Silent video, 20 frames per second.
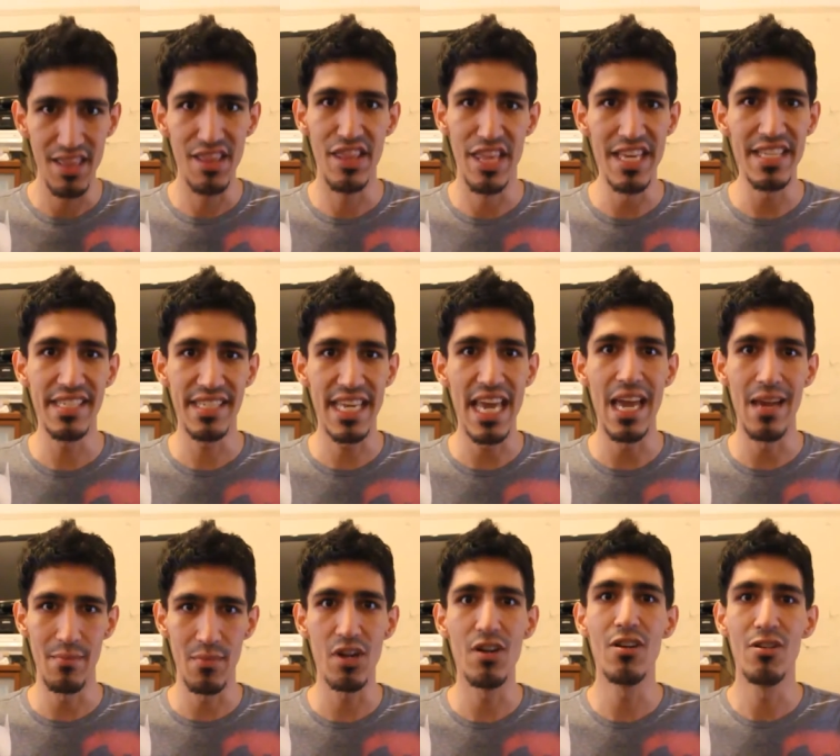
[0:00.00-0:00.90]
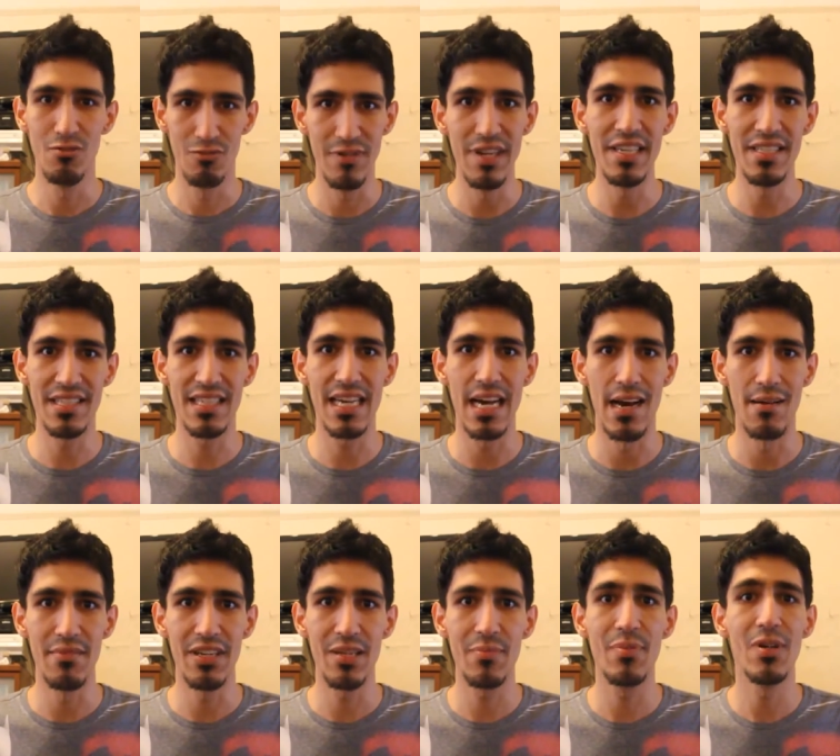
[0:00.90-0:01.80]
This gamer reads
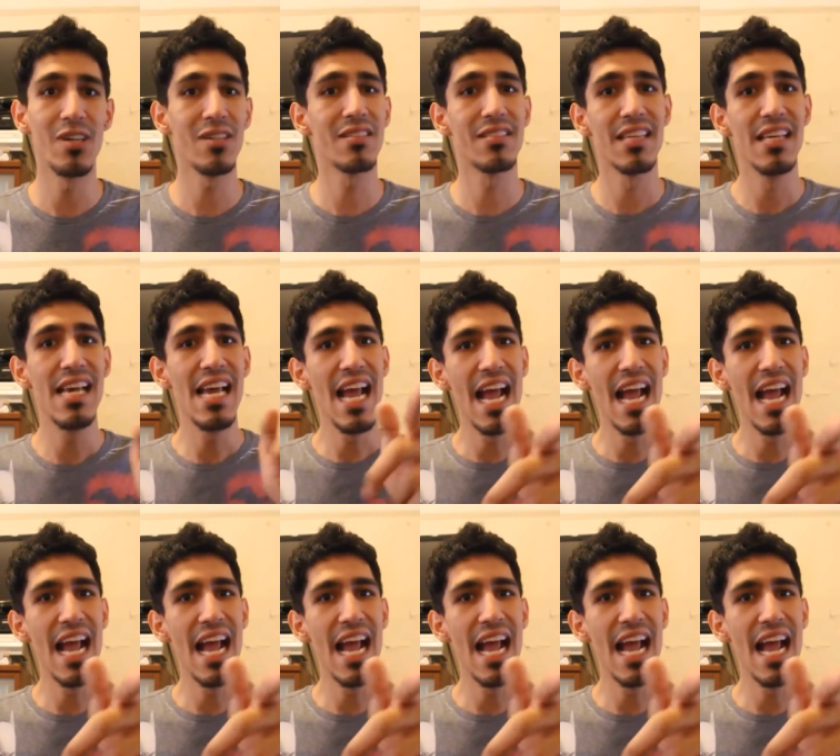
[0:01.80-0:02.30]
comic books,